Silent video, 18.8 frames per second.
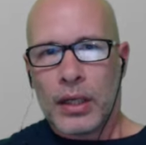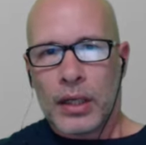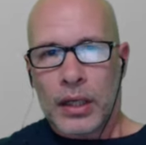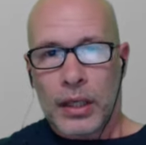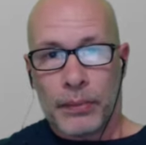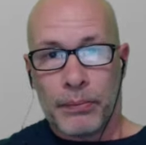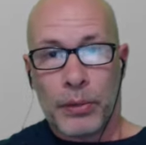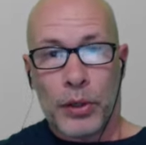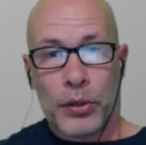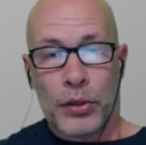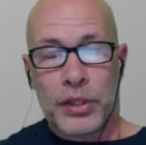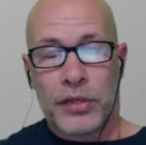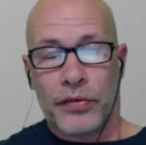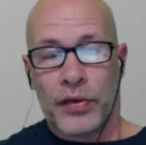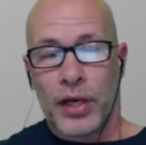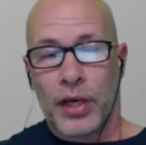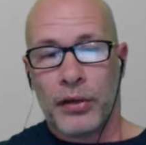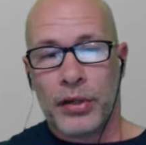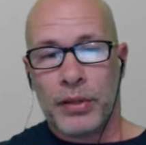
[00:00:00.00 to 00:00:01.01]
components of
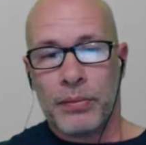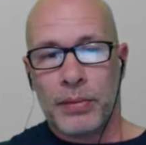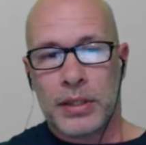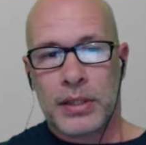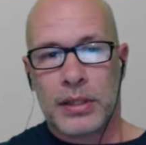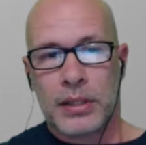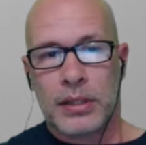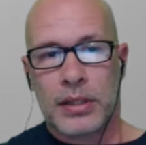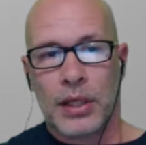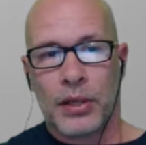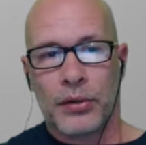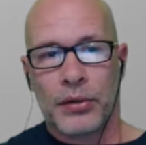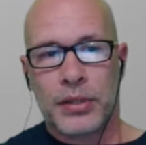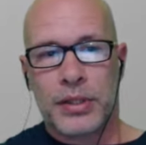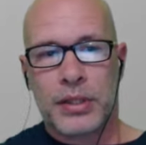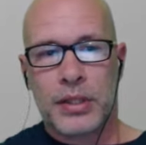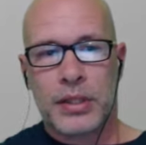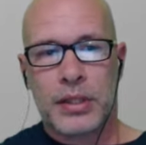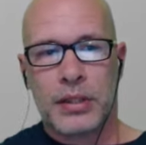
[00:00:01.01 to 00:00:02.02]
a healthy musculoskeletal
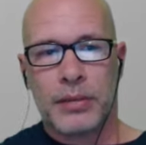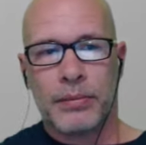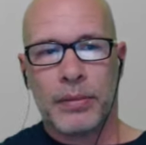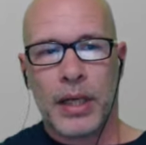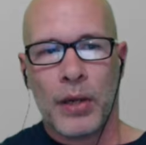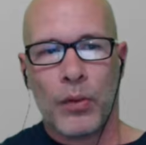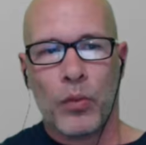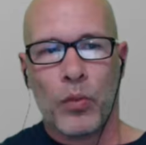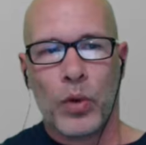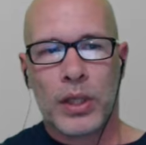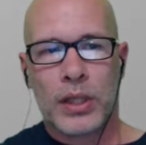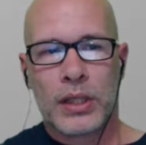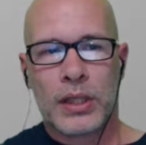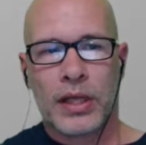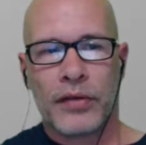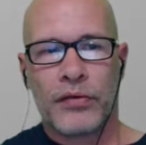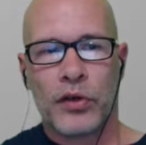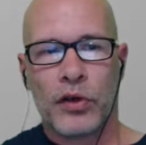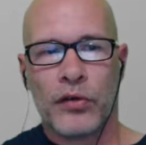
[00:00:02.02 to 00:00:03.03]
system. And what is
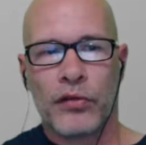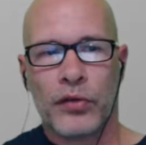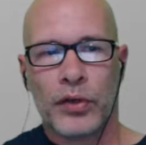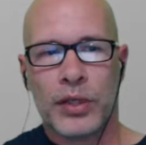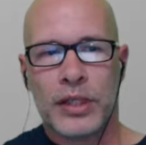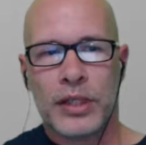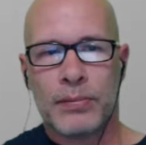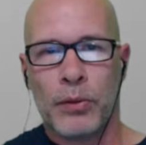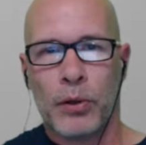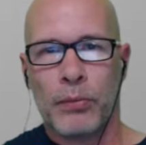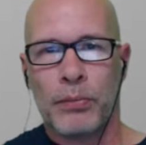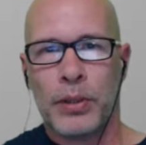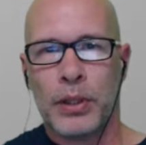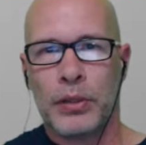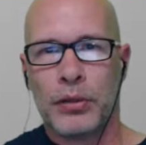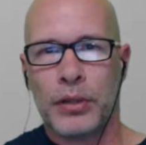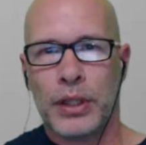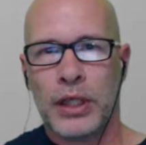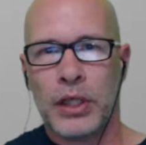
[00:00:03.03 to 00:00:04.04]
left over is
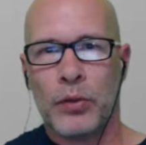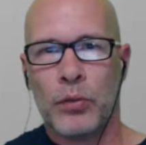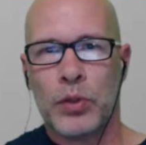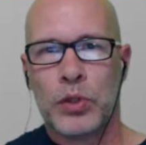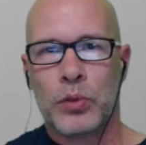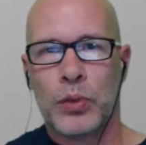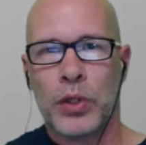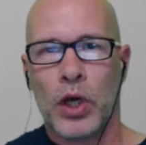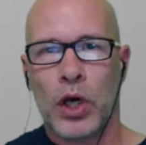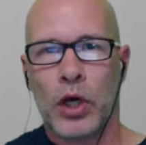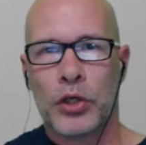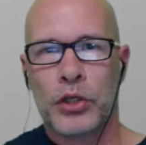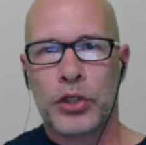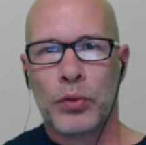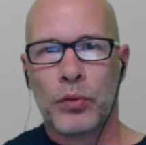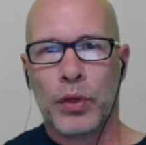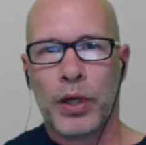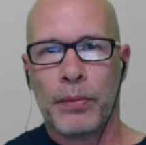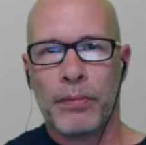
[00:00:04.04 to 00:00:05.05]
mobility, which we
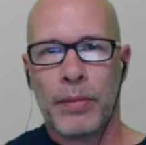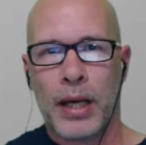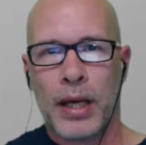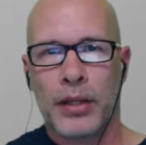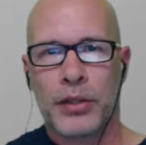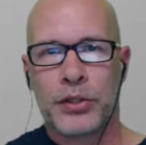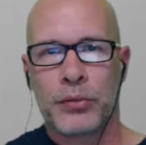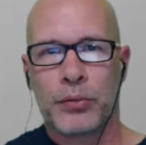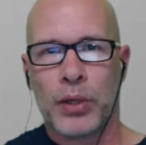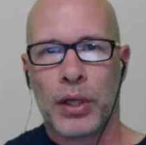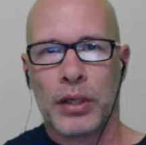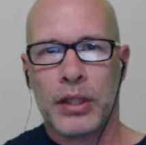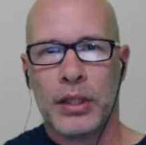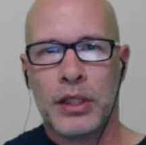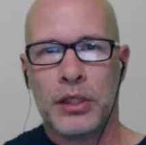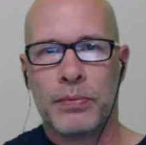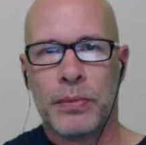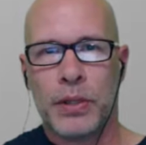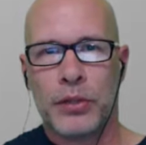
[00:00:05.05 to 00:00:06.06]
also want to balance around
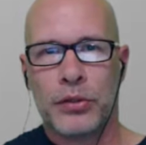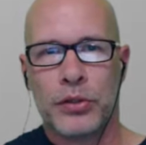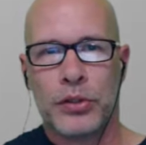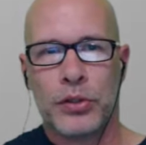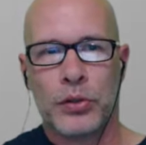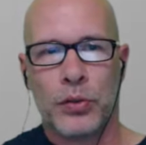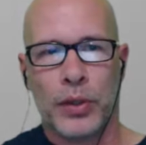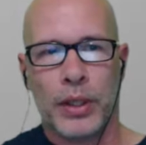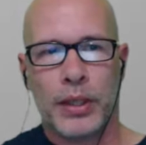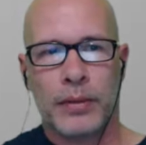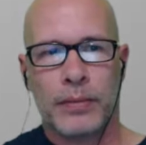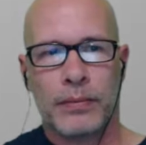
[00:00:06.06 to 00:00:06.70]
each major joint.